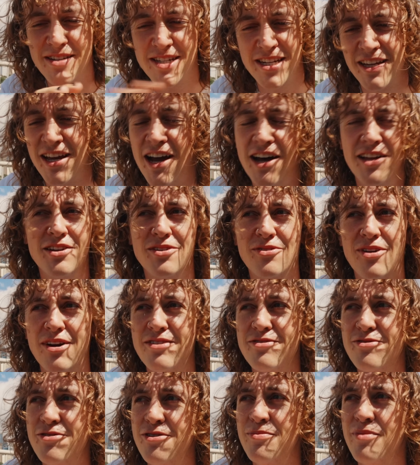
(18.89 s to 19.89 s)
to color
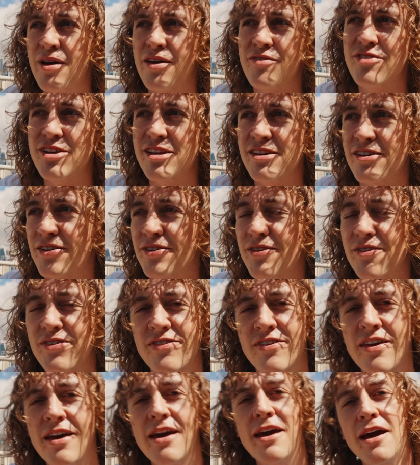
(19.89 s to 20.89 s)
grade all my
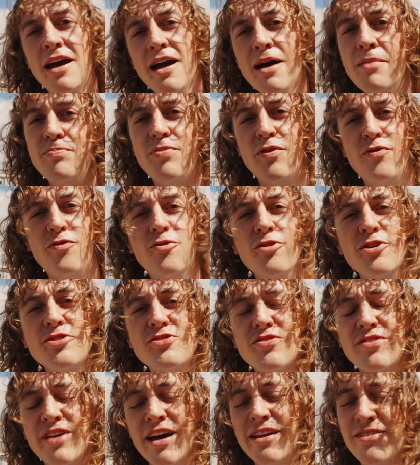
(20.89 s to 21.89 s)
videos. Before we
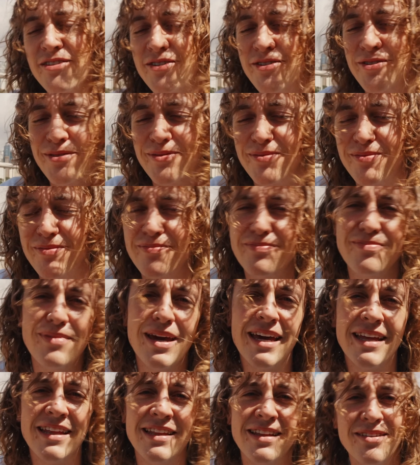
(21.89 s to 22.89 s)
do that though,
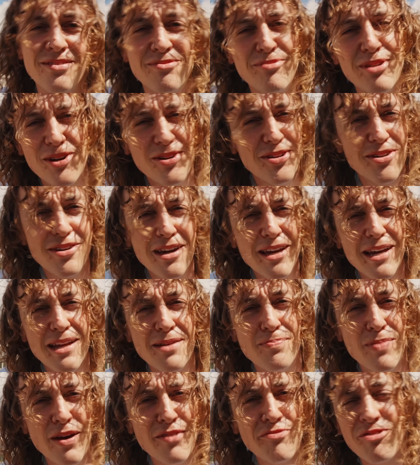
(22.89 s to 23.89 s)
man, we gotta go get a
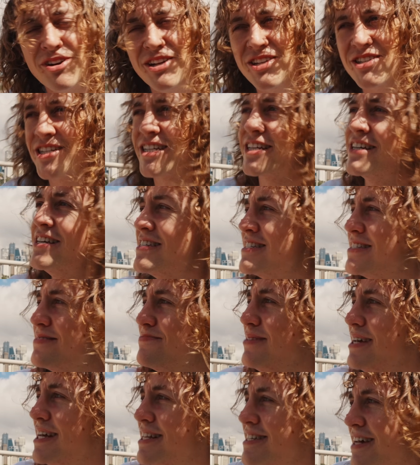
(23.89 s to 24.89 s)
beverage because
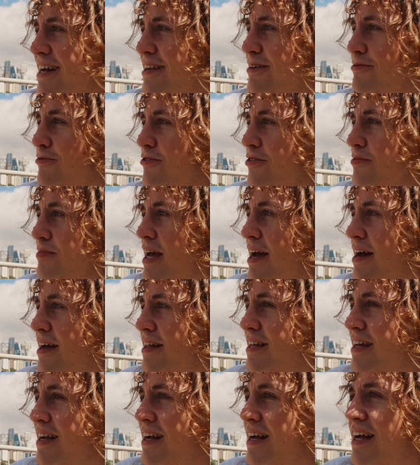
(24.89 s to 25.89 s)
it's kind of warm out
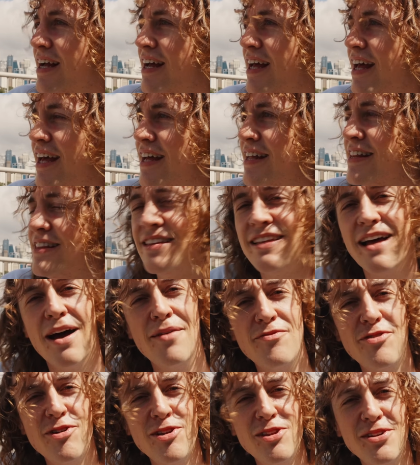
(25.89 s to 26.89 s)
and
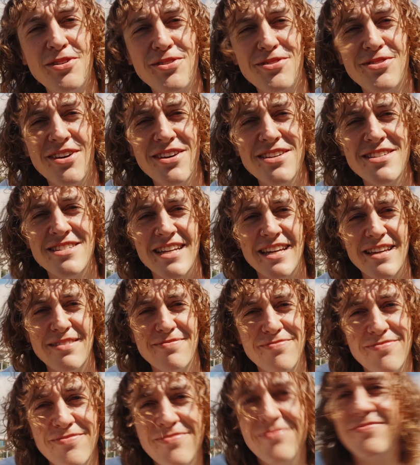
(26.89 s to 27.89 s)
I'm feeling a little thirsty.
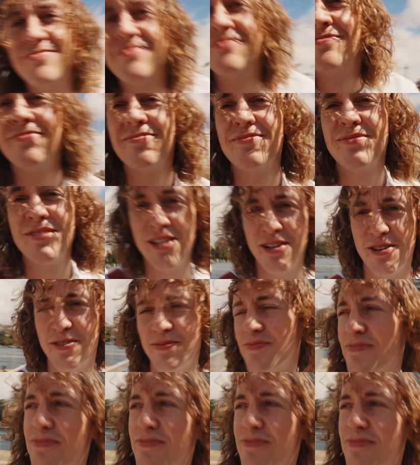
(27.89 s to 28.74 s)
So